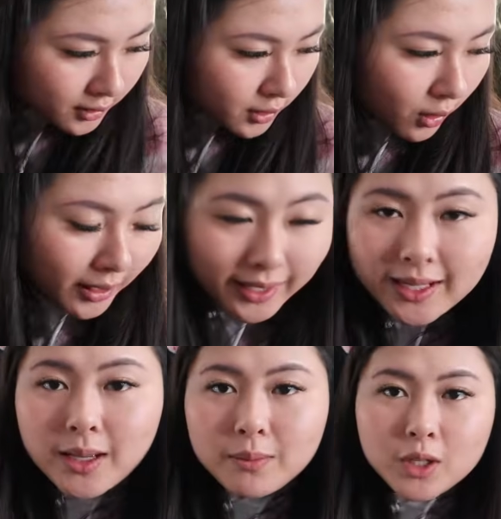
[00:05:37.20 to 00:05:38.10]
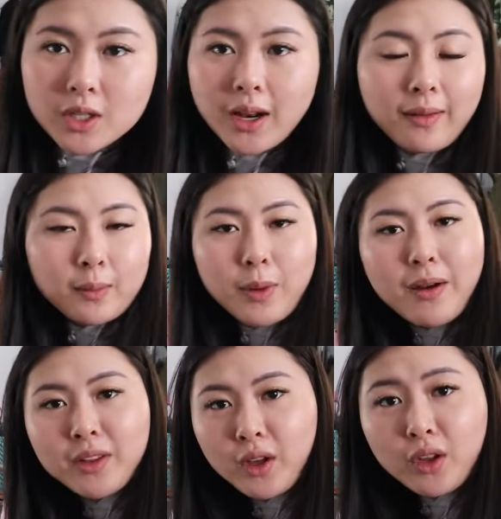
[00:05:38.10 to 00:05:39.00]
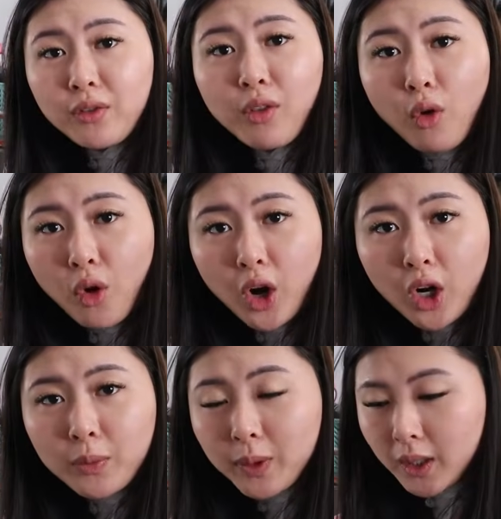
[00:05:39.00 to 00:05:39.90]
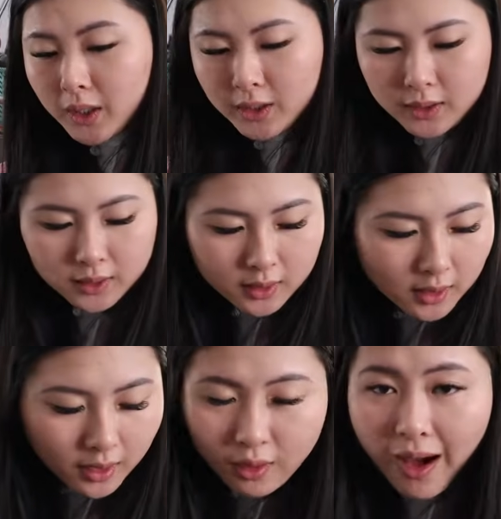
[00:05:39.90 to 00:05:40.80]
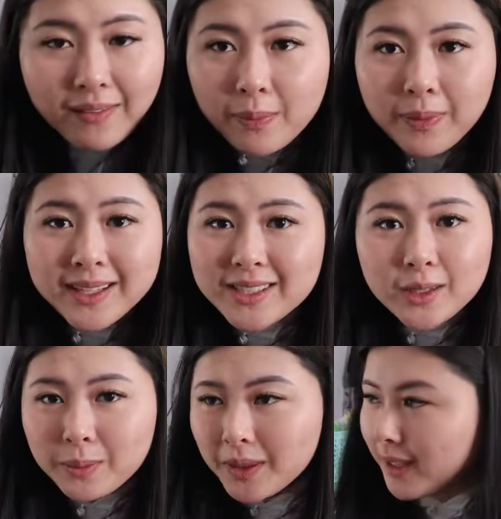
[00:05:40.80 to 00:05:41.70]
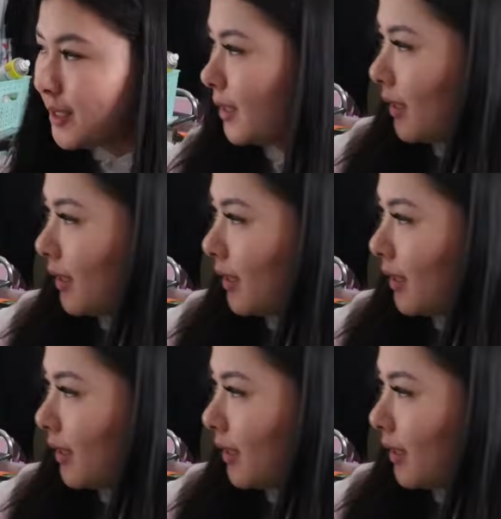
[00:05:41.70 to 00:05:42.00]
So I guess I'm just gonna have to put everything on the floor because I don't have a place to put these